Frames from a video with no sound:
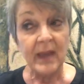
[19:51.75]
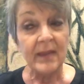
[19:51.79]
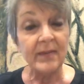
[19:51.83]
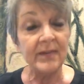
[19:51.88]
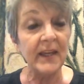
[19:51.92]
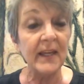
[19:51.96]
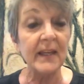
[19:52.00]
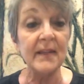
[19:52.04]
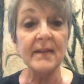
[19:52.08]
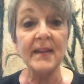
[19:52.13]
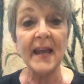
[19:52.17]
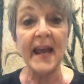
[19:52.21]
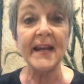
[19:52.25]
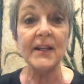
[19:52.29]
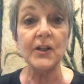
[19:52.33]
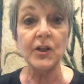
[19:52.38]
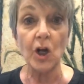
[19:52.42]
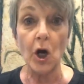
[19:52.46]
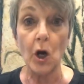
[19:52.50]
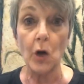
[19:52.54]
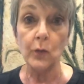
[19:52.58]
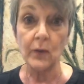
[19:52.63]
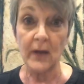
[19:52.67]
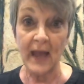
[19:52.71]
then they
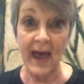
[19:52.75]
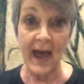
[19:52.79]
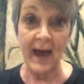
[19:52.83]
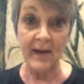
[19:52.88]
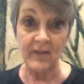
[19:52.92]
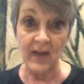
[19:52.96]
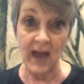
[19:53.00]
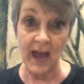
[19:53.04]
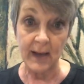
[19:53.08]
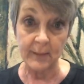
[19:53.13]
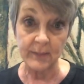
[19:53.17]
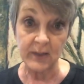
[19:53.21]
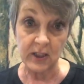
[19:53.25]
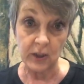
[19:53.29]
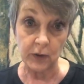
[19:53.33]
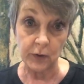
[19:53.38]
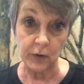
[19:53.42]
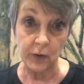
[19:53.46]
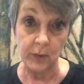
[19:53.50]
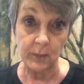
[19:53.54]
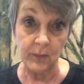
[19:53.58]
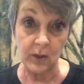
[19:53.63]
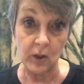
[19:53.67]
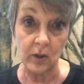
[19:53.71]
don't have
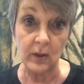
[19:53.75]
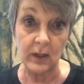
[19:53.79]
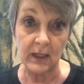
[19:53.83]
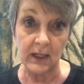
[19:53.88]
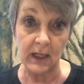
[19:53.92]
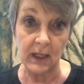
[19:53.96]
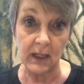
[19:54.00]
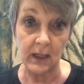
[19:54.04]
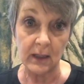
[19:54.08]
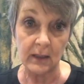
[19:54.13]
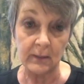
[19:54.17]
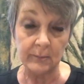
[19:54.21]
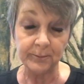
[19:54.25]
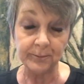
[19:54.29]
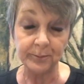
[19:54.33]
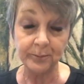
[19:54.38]
absolute immunity.